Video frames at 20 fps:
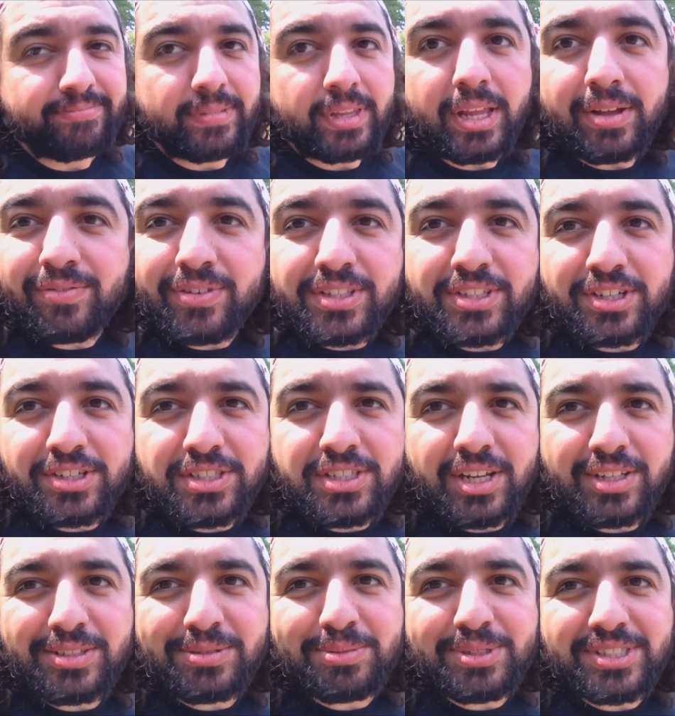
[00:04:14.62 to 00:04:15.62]
If it turns
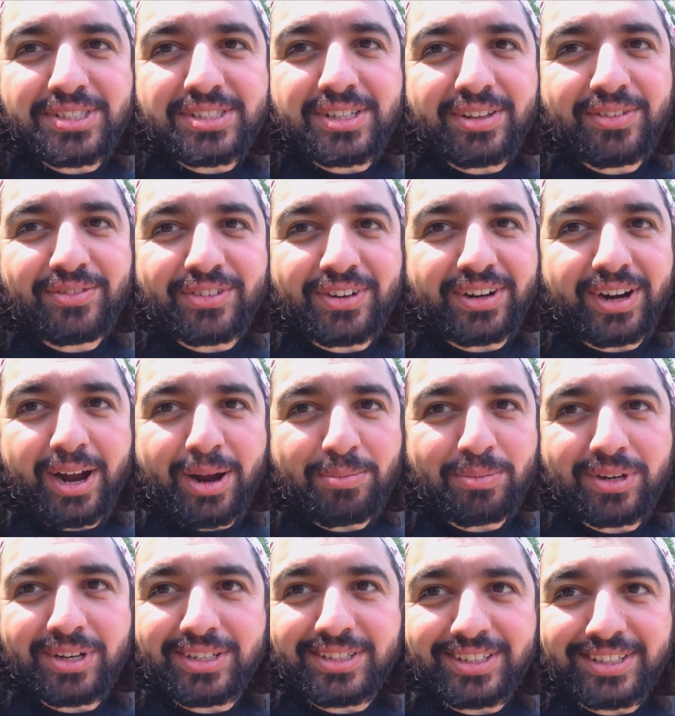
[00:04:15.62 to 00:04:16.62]
out to be silver, I'm
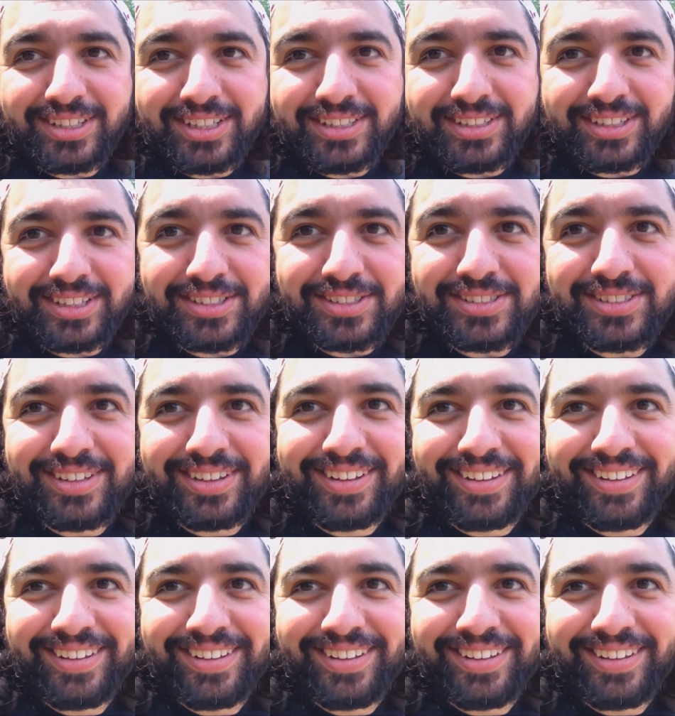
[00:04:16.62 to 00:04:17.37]
going to delete this.